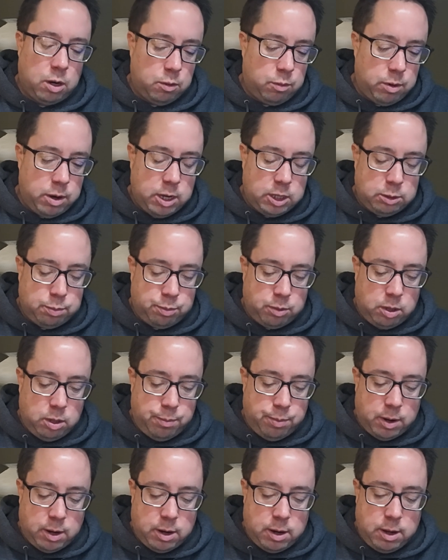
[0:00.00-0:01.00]
a Raspberry
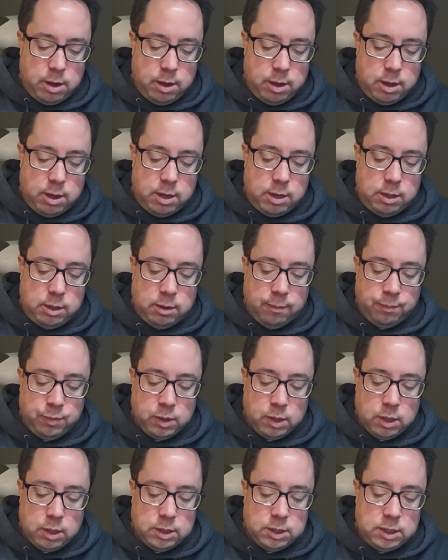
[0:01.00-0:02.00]
Pi and
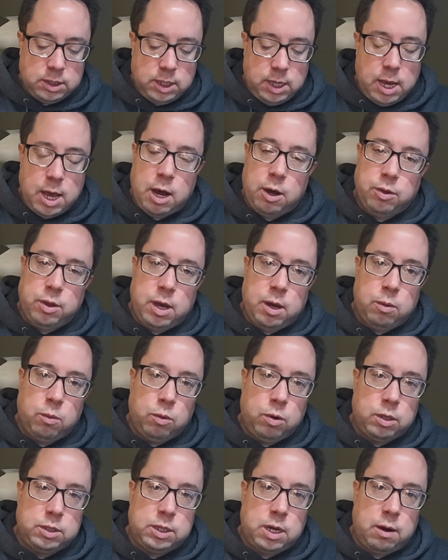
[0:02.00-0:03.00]
see how that
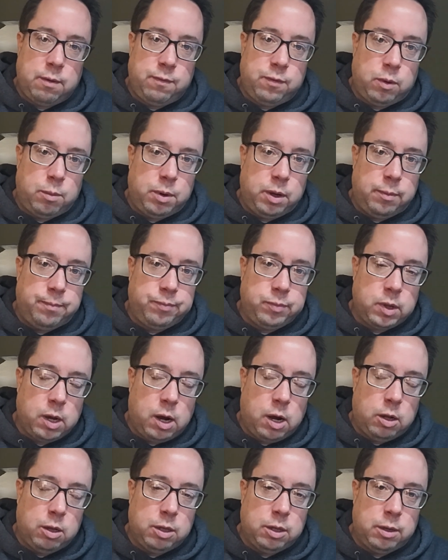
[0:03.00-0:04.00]
works out for me.
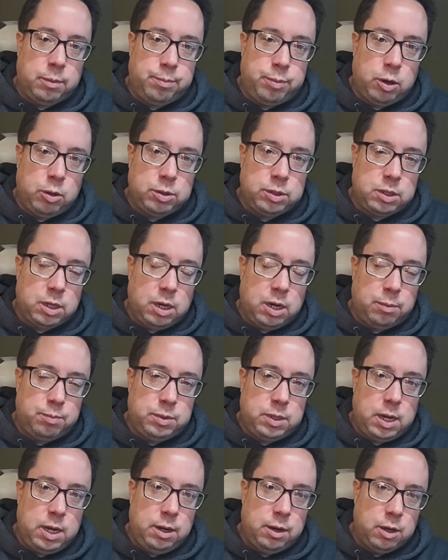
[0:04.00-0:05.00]
I'll post an
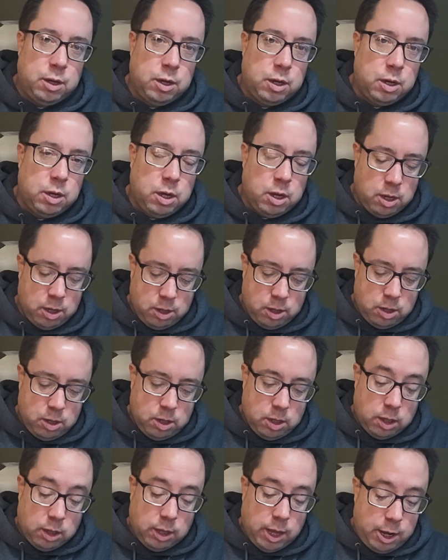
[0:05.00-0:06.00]
update
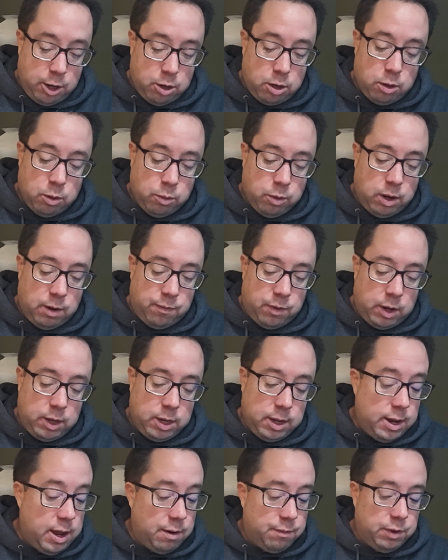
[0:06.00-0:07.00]
later whenever I
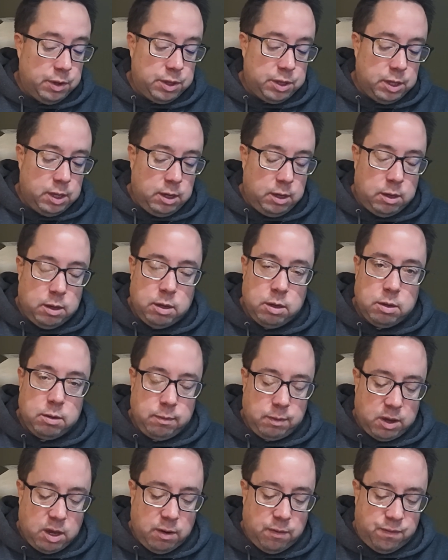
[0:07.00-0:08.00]
get everything
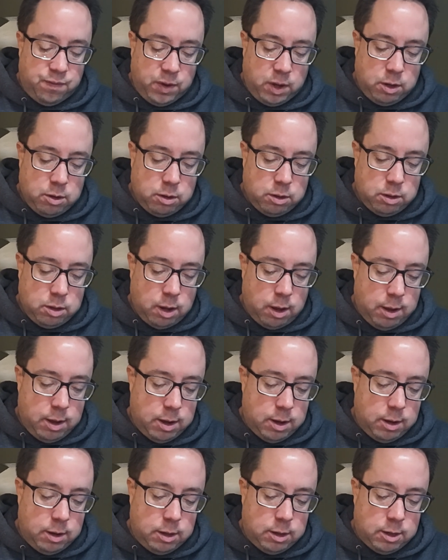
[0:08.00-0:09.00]
configured
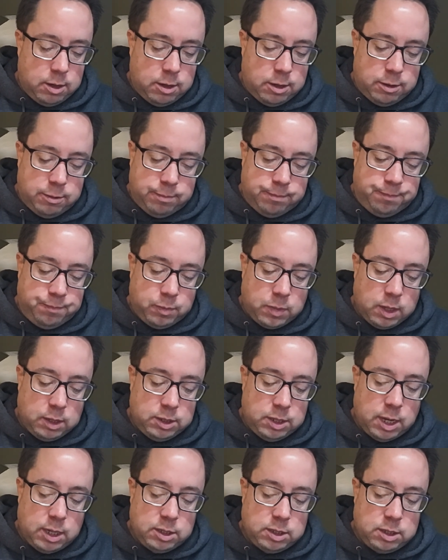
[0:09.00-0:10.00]
and
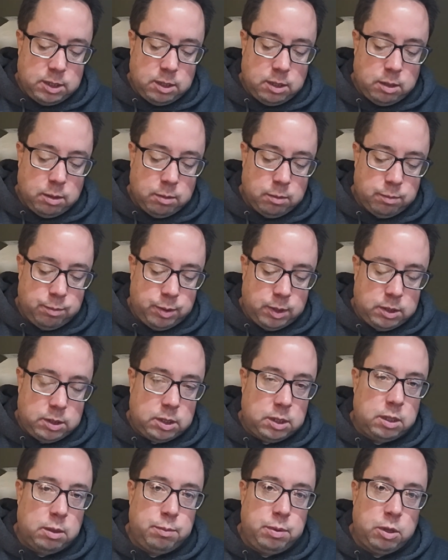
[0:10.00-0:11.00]
tested,
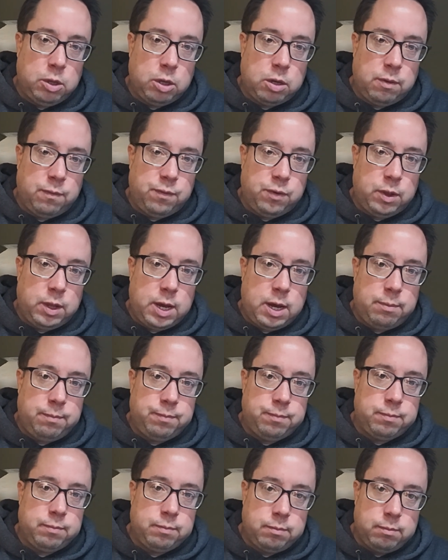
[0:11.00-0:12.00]
but be looking for
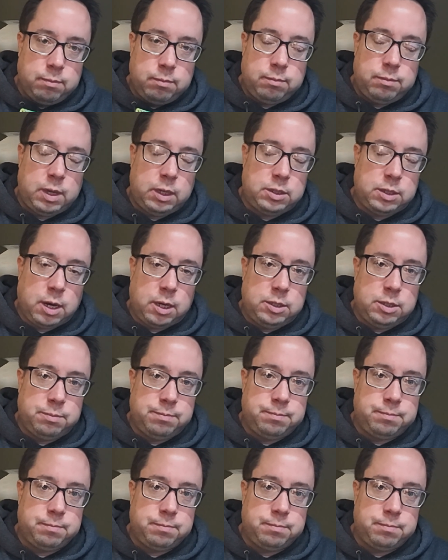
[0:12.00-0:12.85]
that. Thanks, guys.